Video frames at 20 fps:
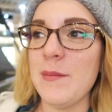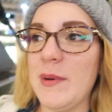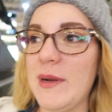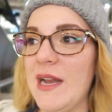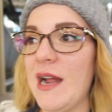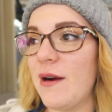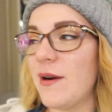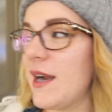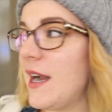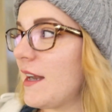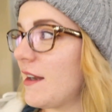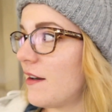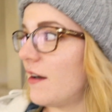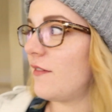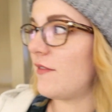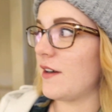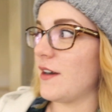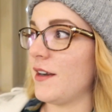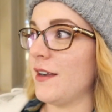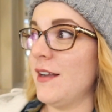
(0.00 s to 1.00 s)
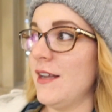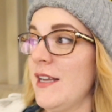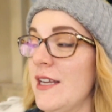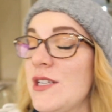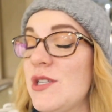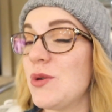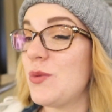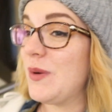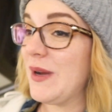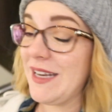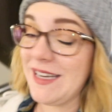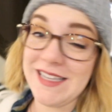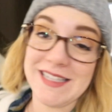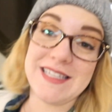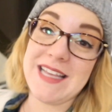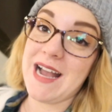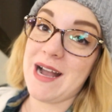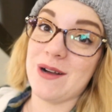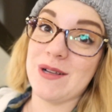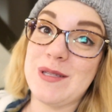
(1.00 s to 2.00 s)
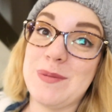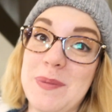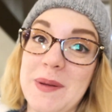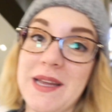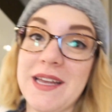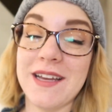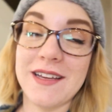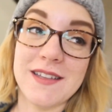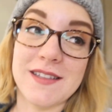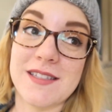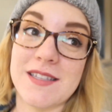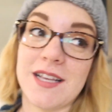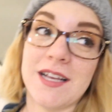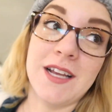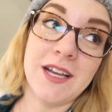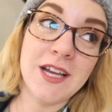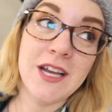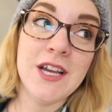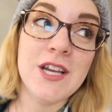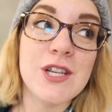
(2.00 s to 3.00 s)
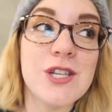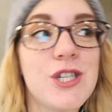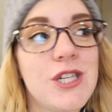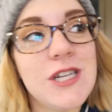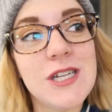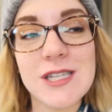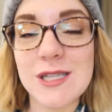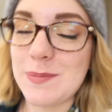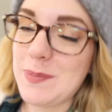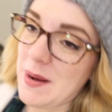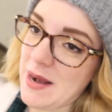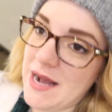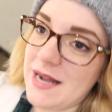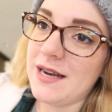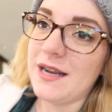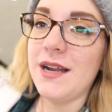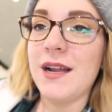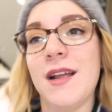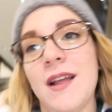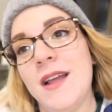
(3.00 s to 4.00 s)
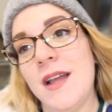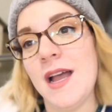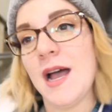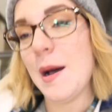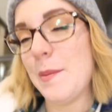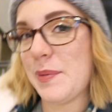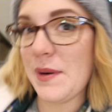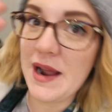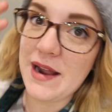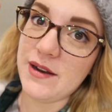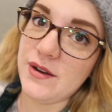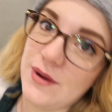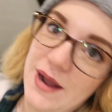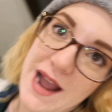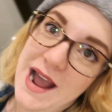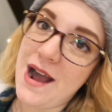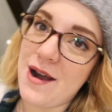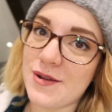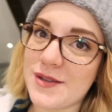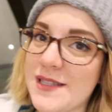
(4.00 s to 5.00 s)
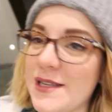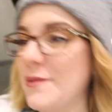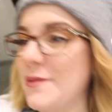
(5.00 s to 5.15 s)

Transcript: But now we're headed over to Whitney's house because she just bought a brand new house